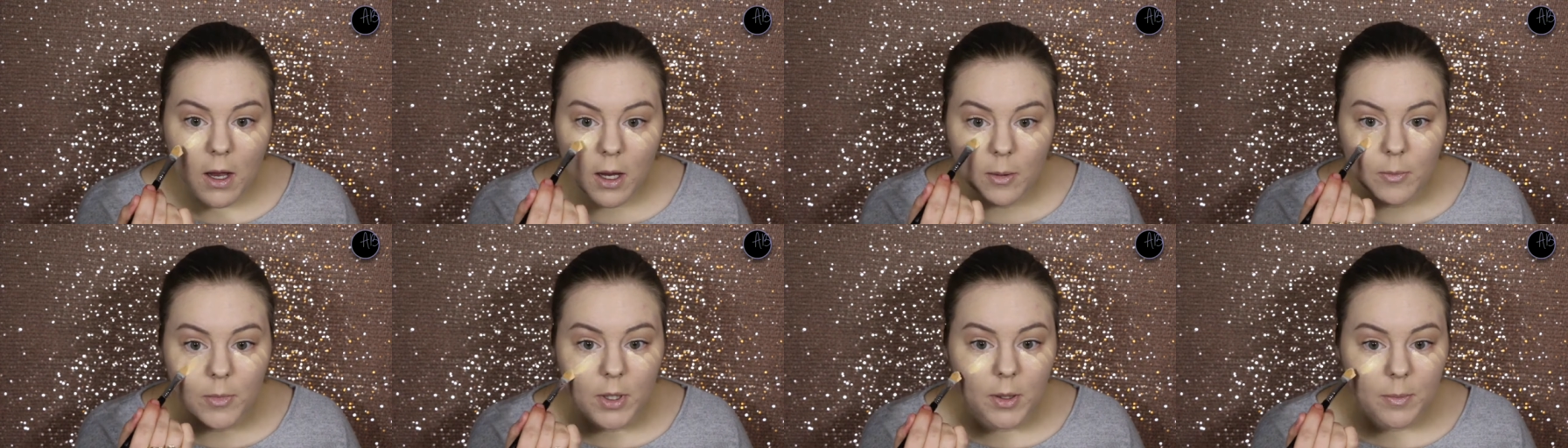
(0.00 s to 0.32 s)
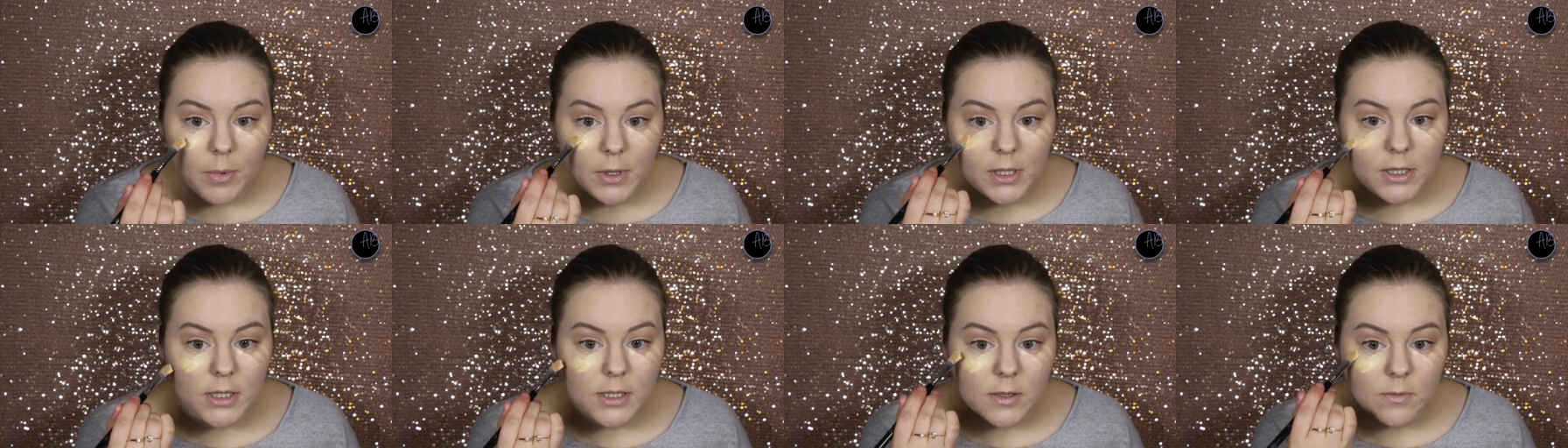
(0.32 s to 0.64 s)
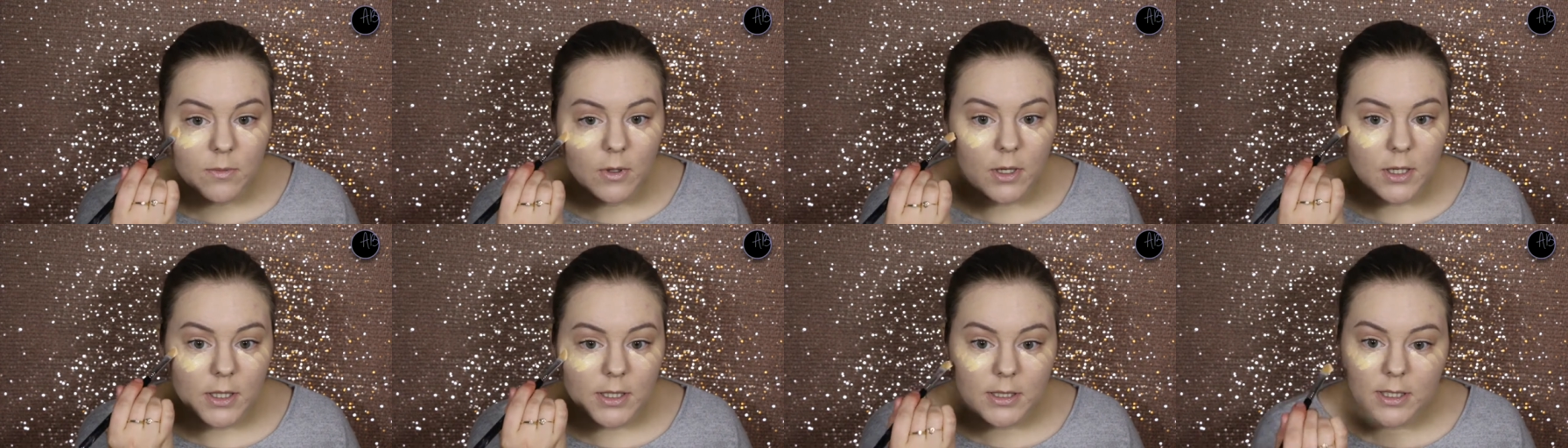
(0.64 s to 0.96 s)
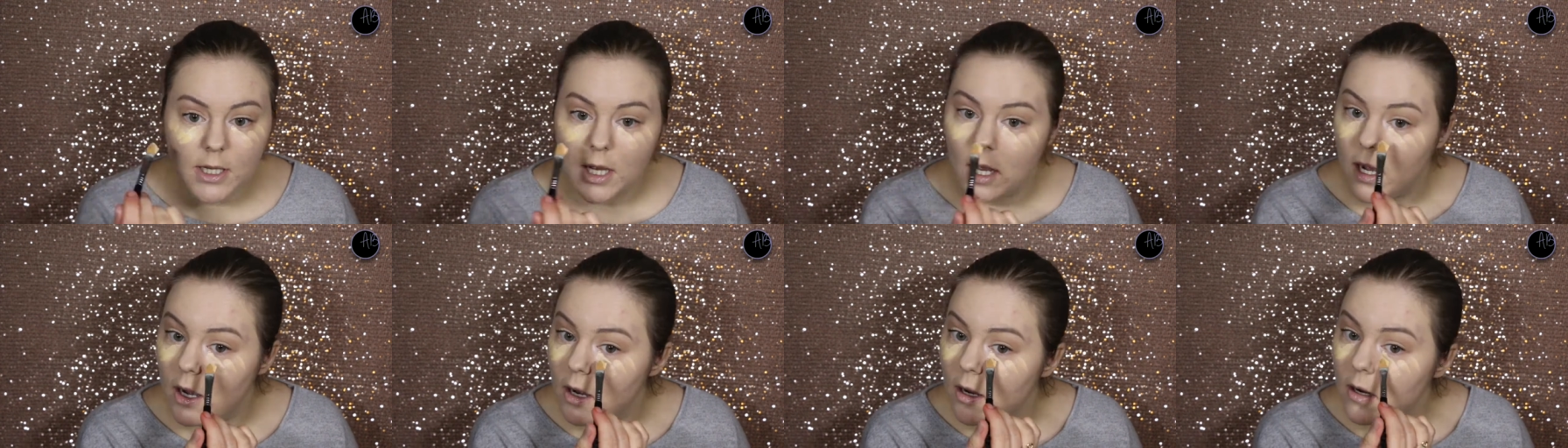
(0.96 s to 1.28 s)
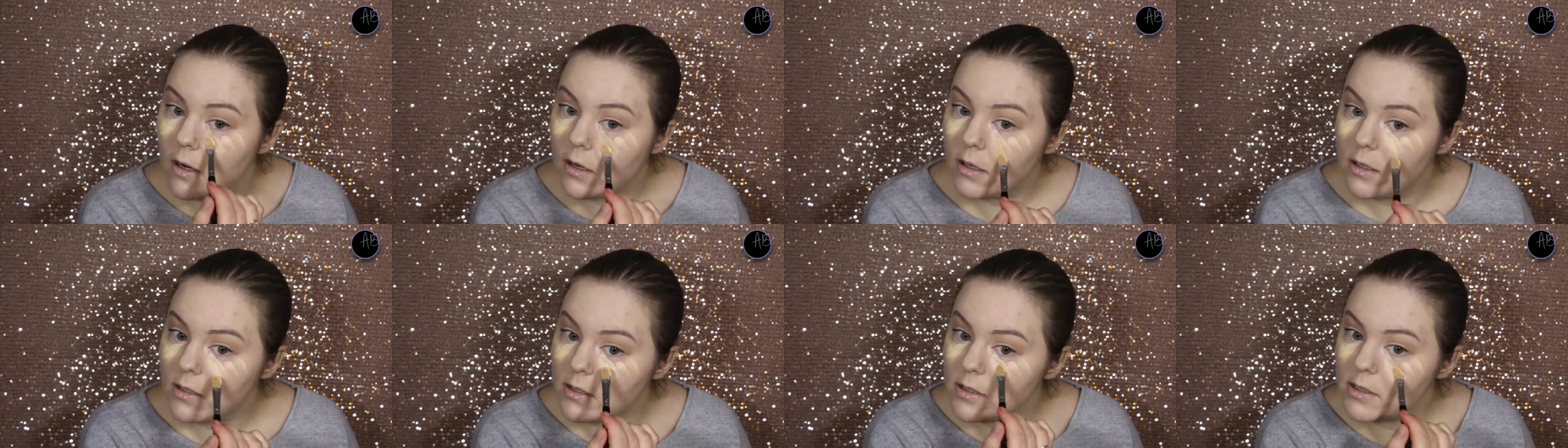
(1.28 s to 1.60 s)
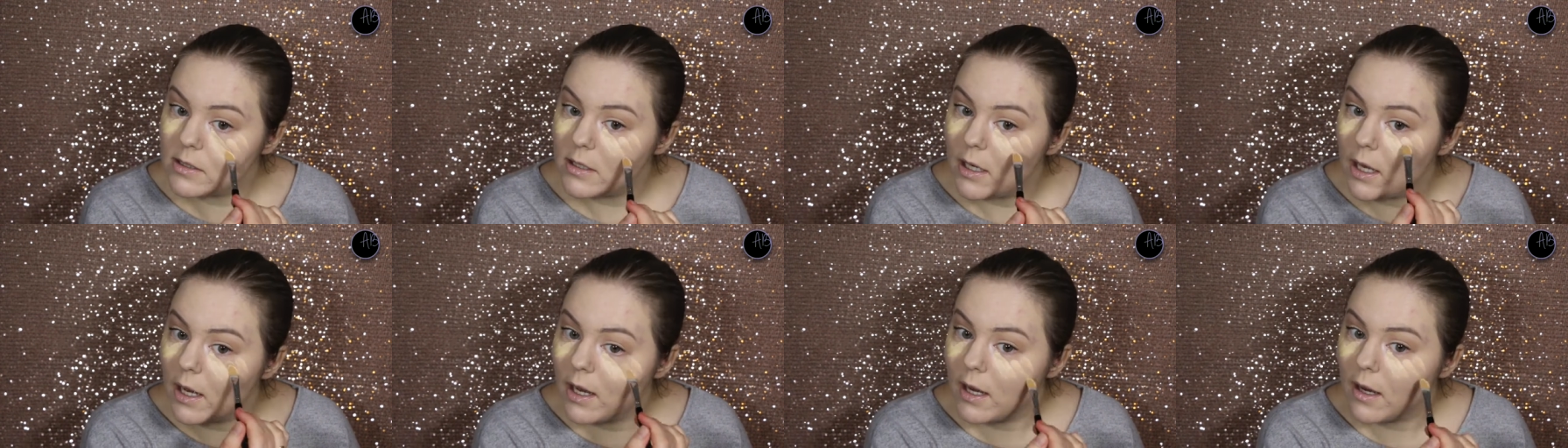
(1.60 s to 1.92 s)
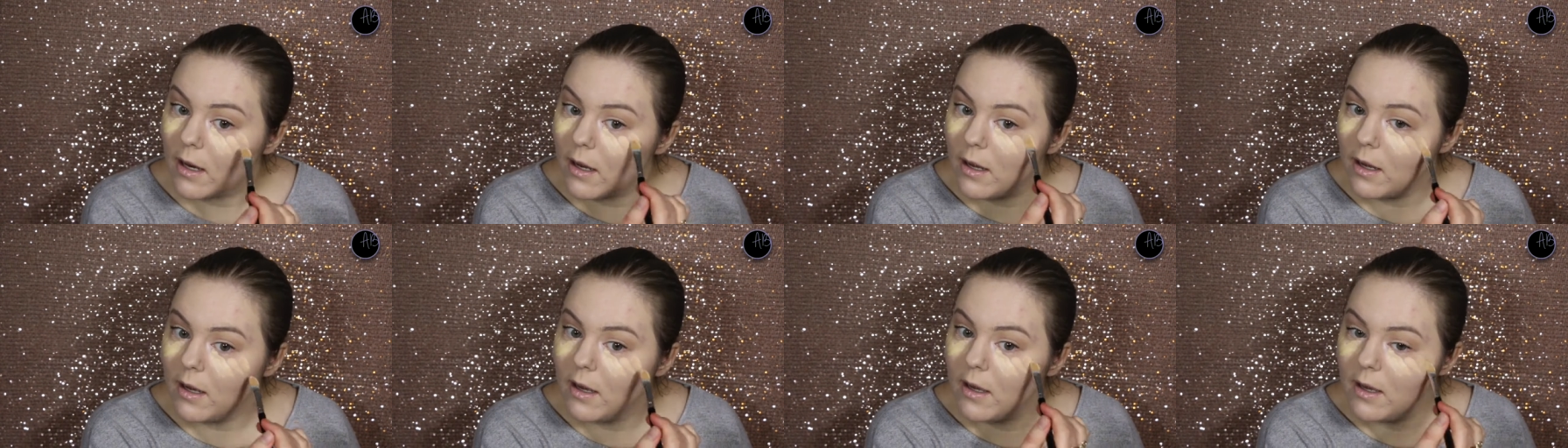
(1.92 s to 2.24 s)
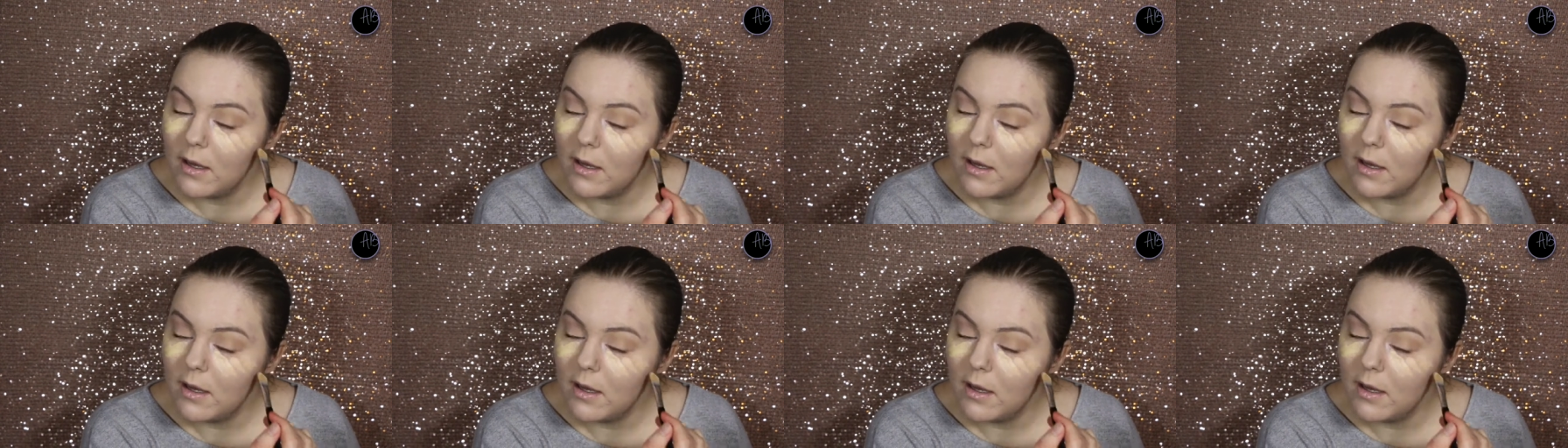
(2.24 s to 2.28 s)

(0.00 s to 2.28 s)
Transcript: I'm hoping this works out because, like,